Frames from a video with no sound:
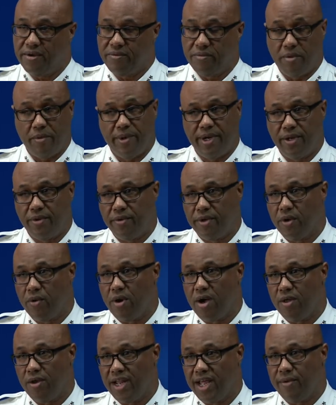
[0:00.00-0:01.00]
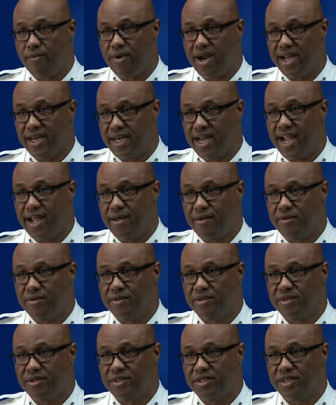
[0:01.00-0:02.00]
Well, we don't know all that right now.
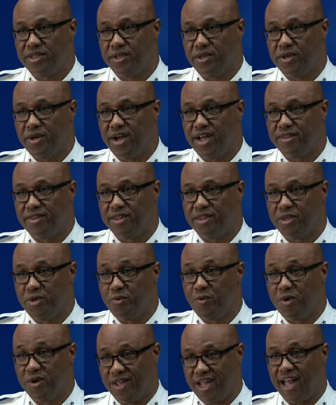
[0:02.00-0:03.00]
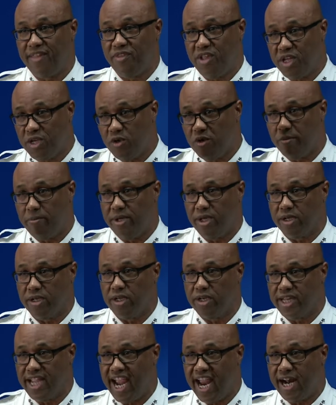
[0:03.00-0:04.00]
You know, you want to, I think you'll be a
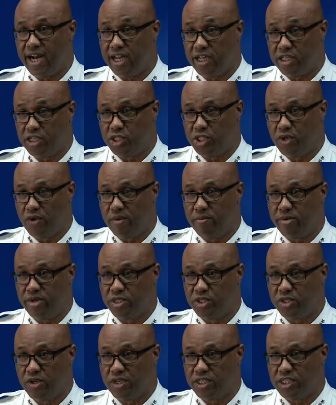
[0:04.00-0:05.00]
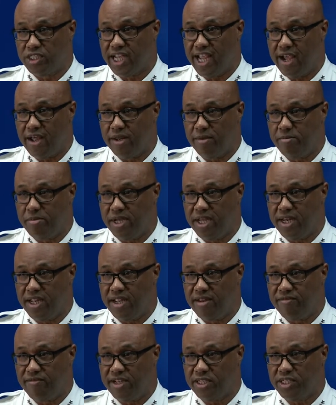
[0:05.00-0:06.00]
good candidate to join Prince George's County PD
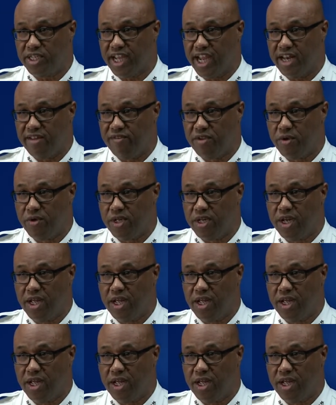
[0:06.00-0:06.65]
investigative unit.